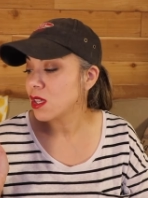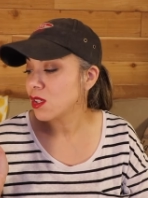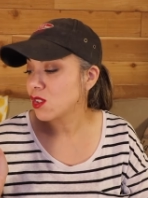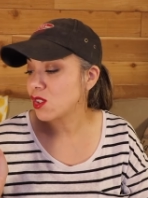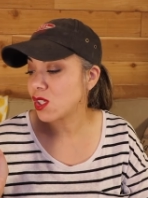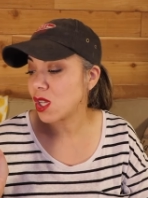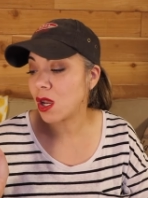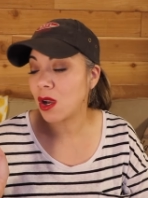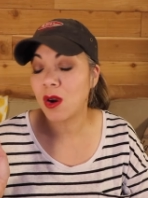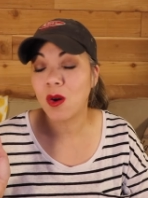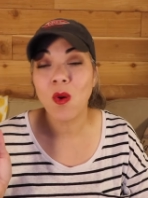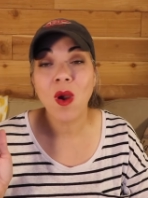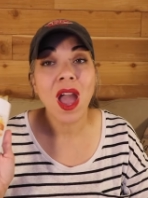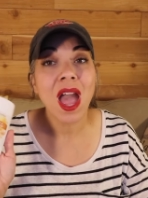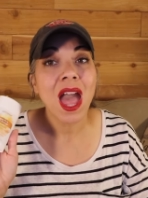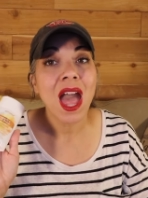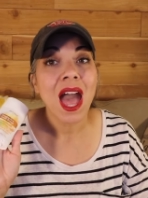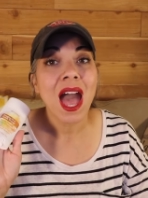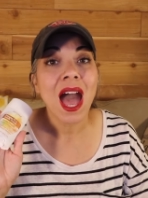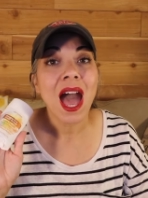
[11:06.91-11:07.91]
So
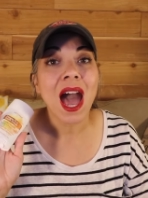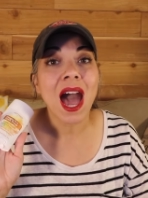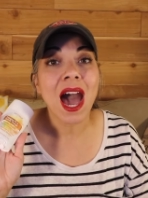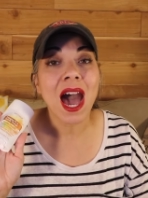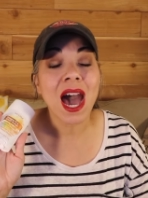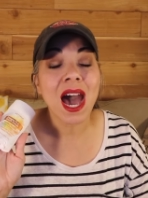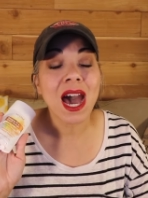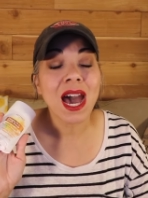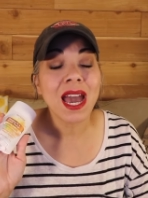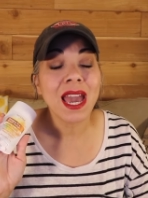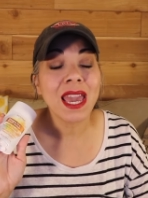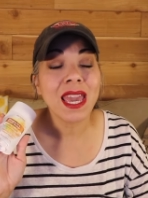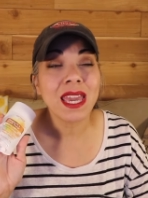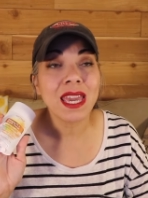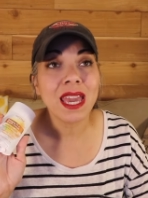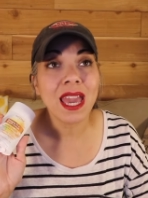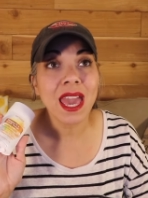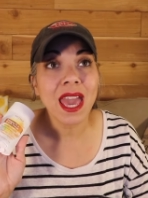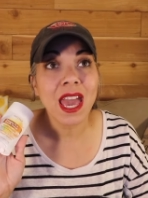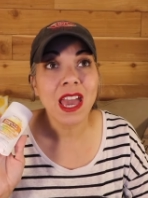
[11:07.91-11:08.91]

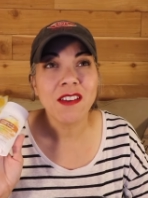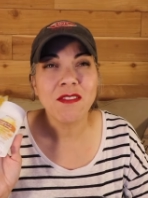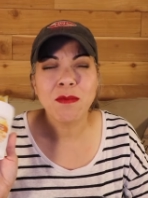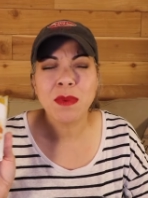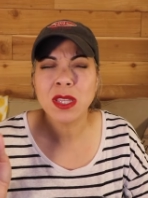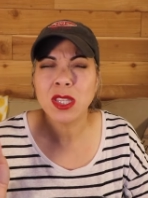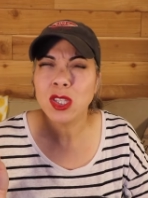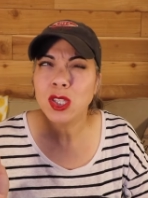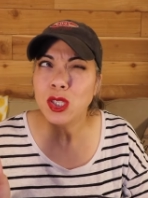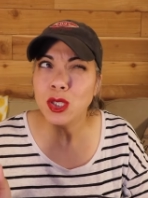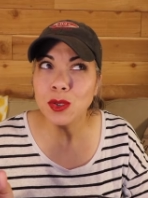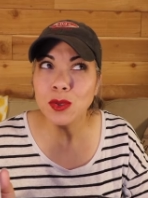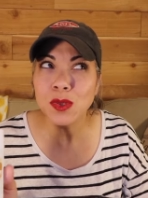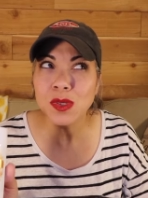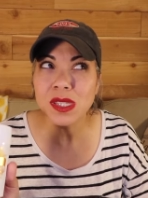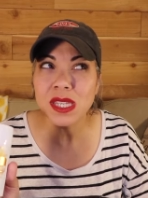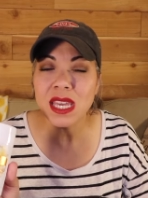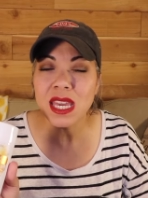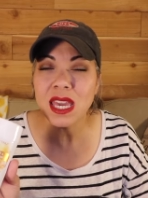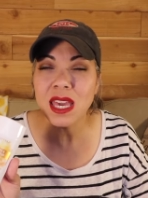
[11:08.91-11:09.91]
I have been
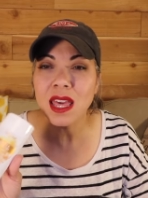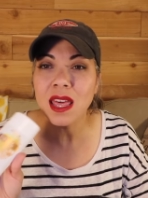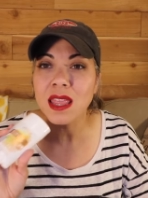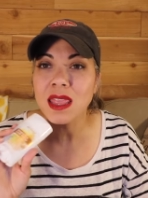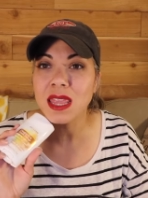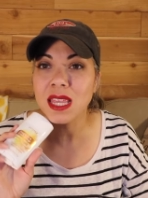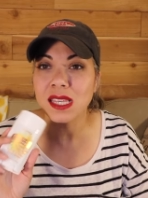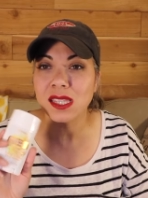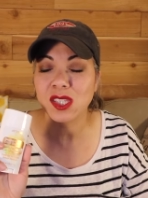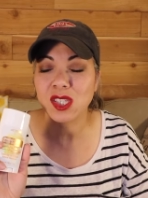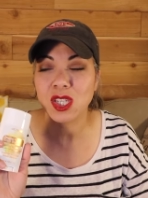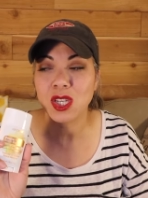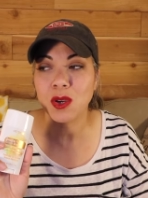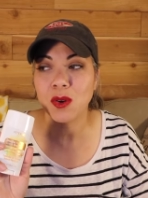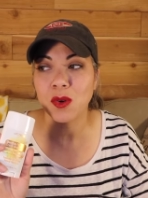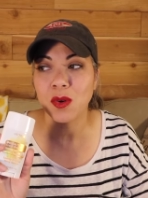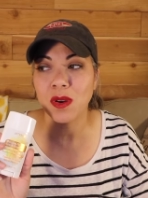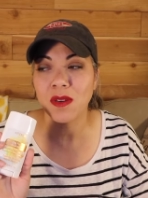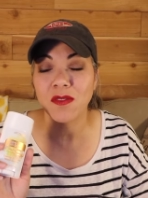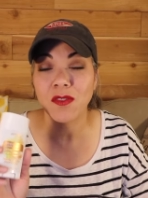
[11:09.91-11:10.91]
using this
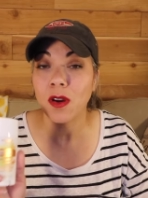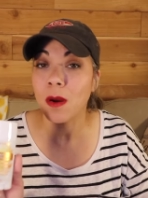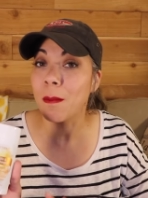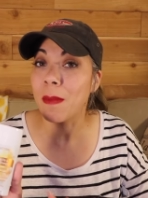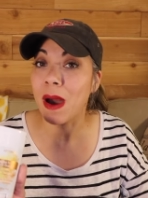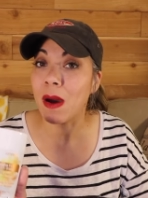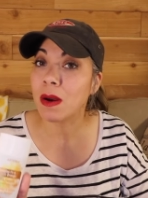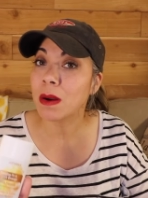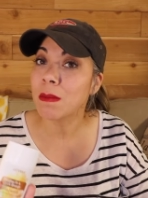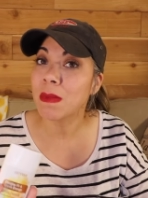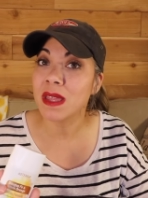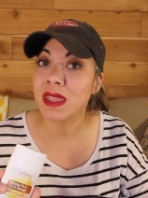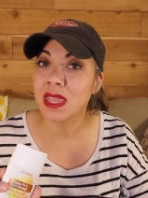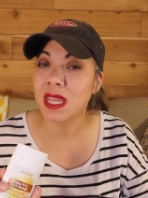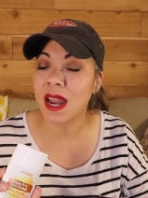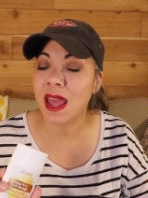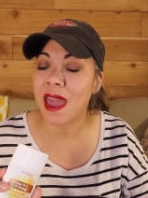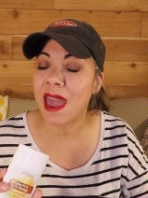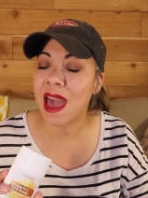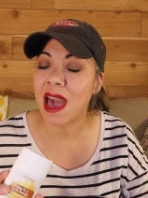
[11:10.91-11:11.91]
deodorant for about a month
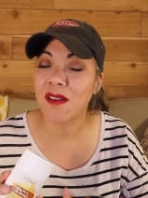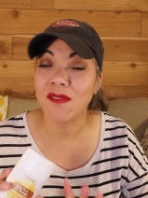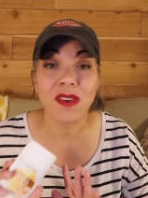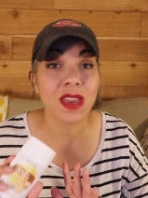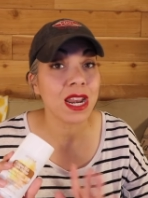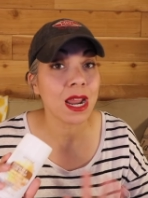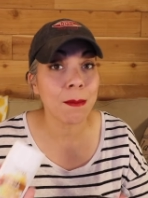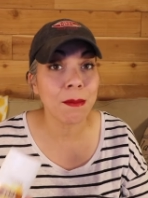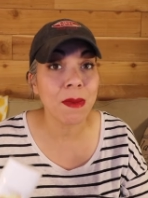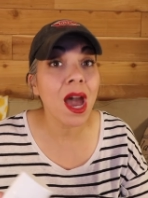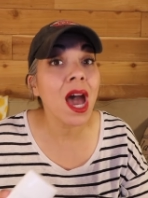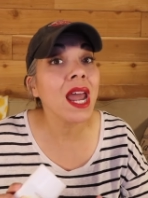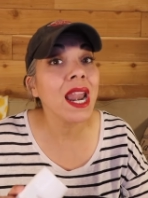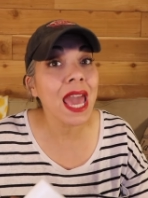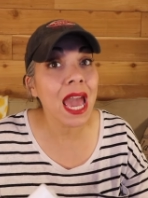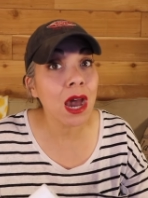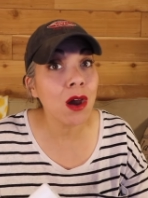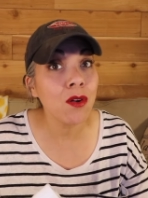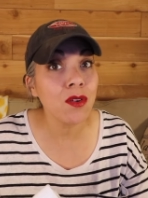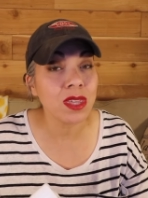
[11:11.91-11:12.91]
and a half, and I'm not
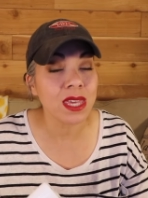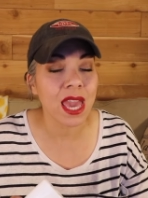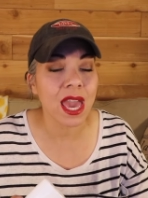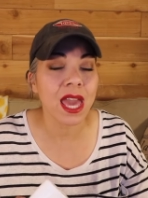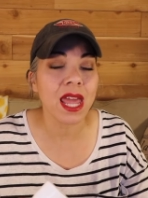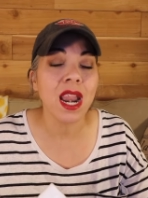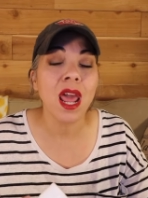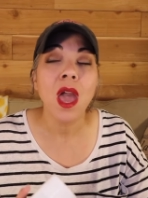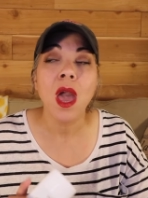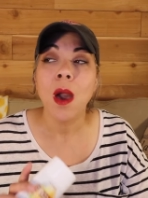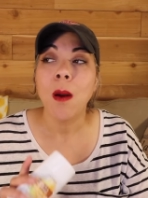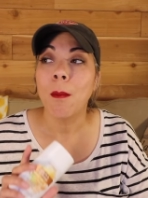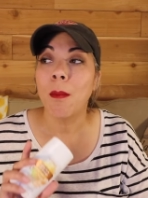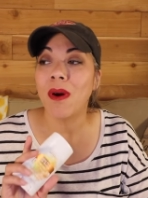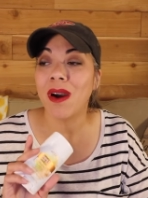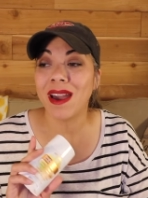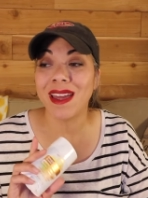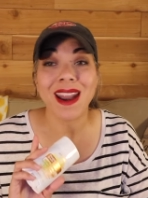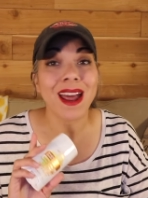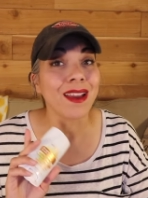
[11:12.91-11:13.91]
out yet,
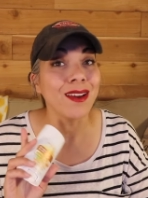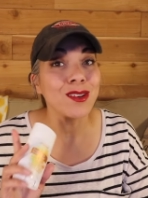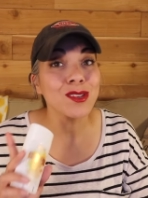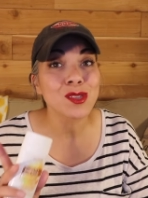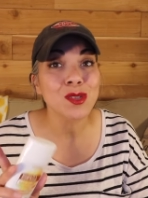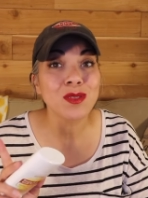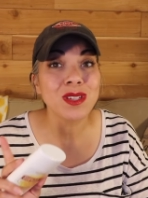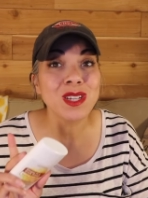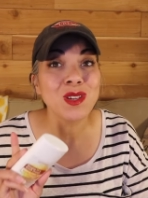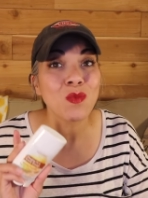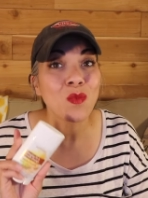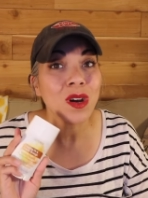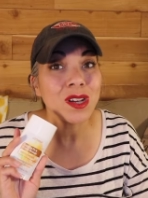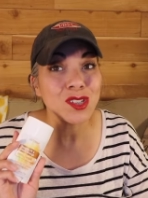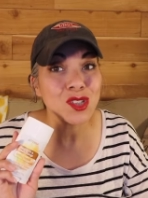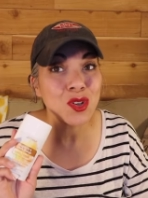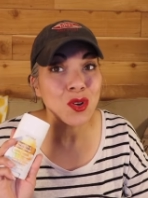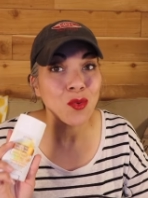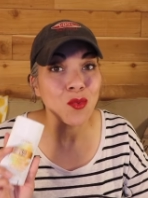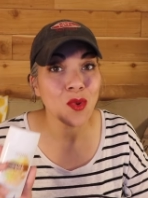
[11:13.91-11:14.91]
but I also didn't
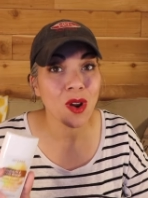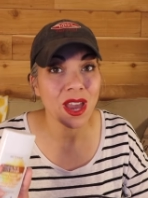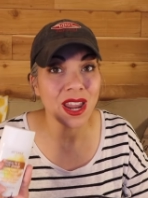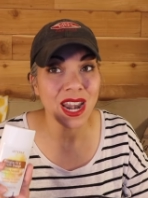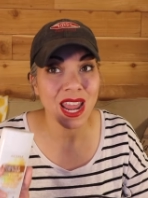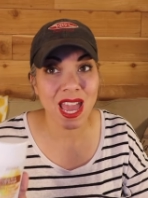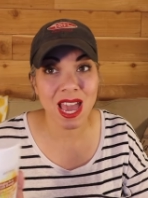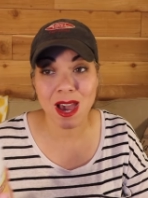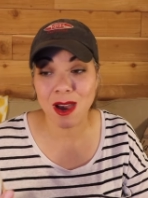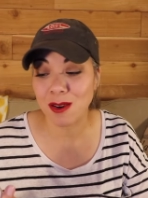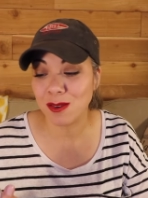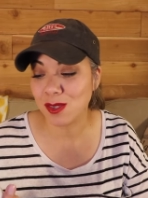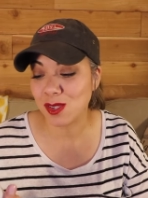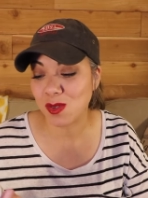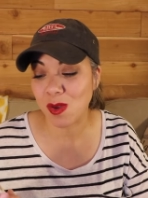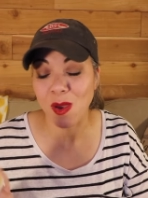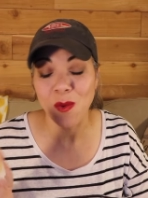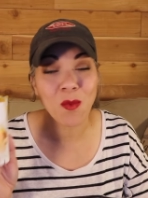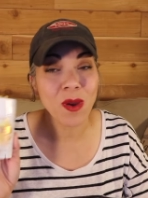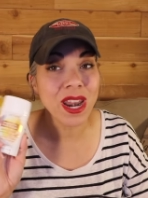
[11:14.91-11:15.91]
want to run out.
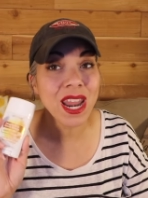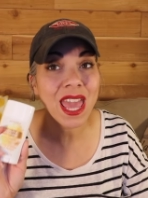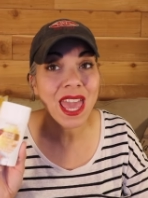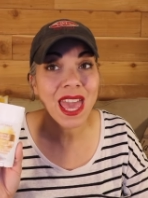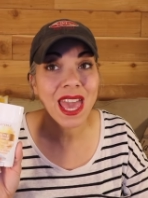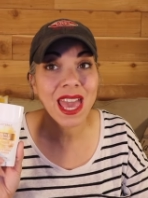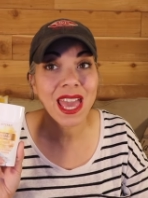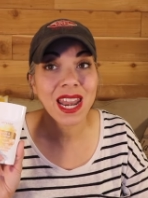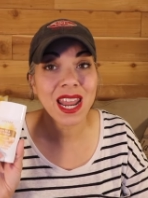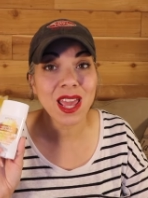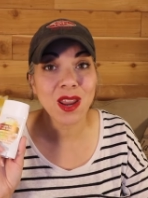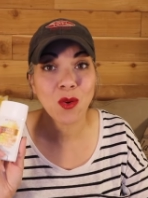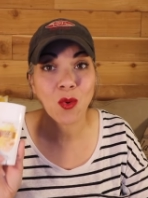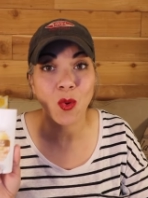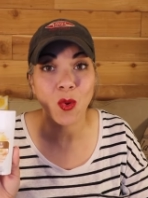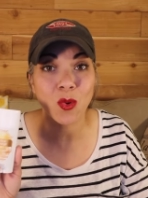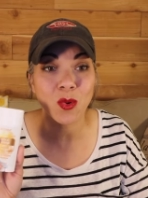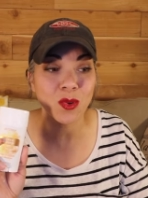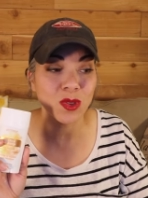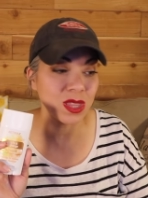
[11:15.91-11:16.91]
So I went ahead and
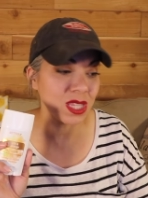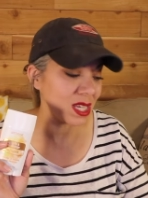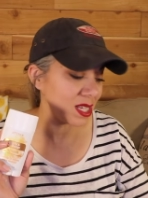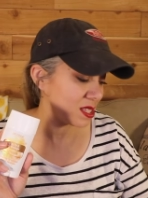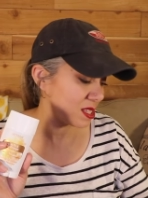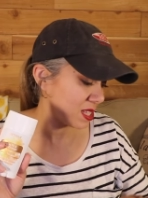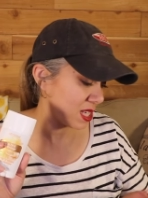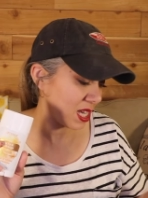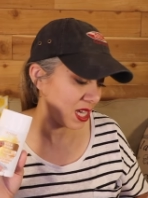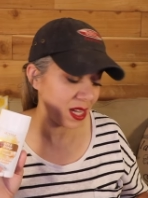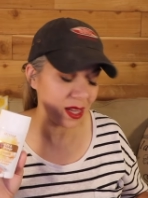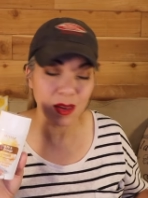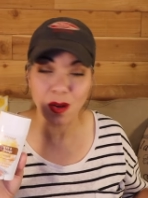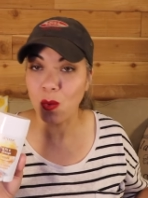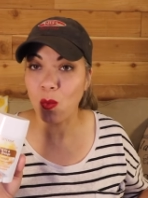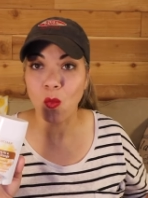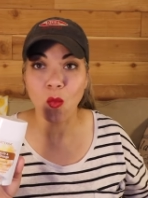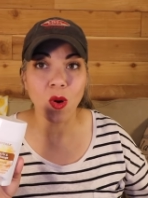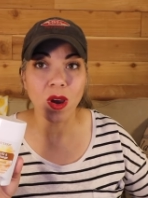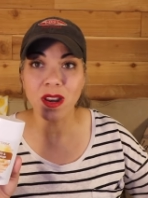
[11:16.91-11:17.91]
ordered this
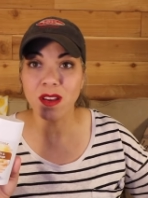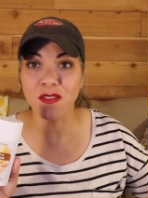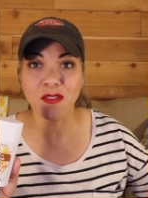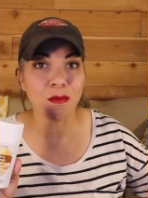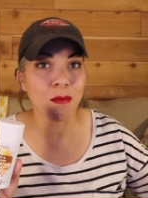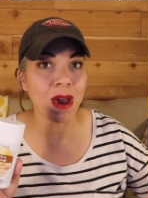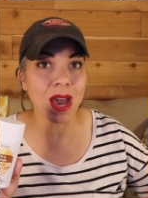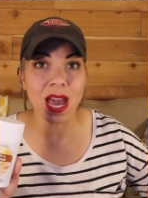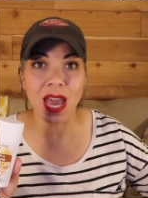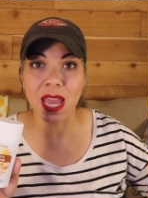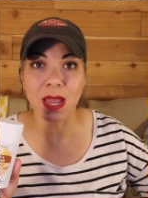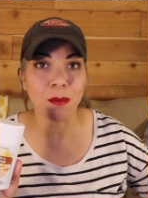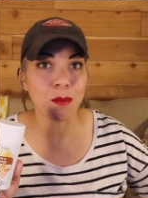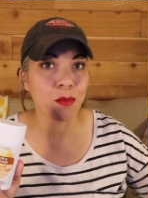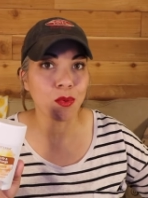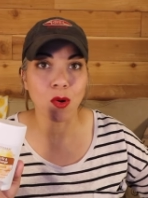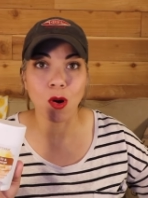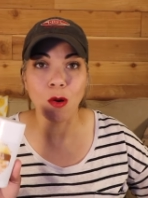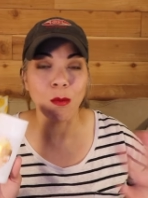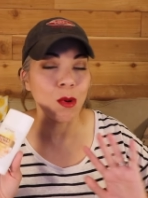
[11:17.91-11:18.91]
in one of my
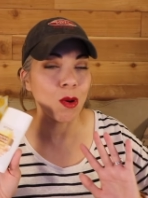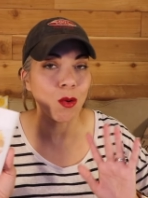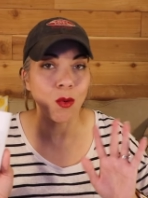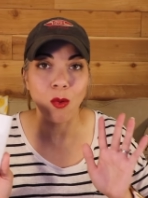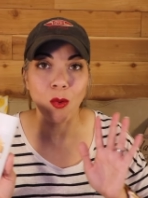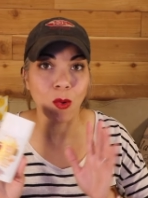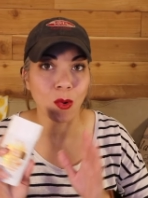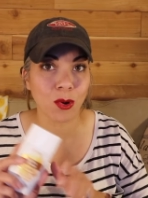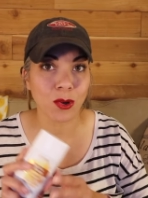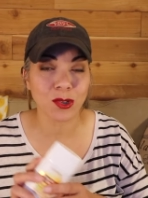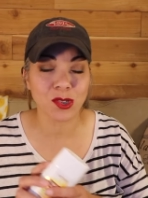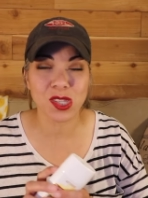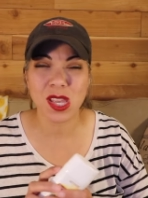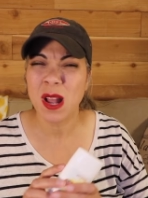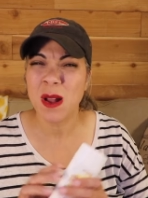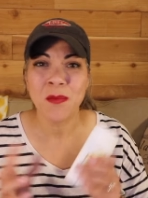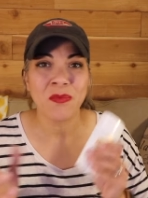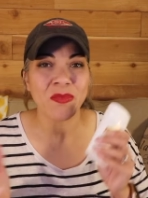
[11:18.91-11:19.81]
promo orders.